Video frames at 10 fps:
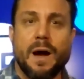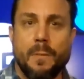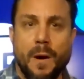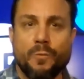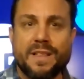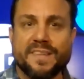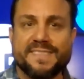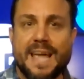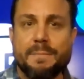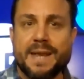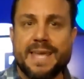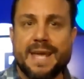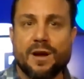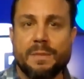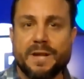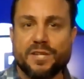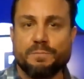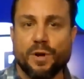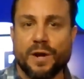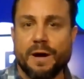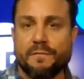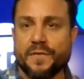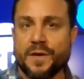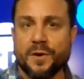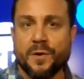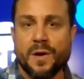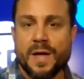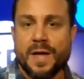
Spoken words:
I'll read the statement here. Let me just pull it up for you.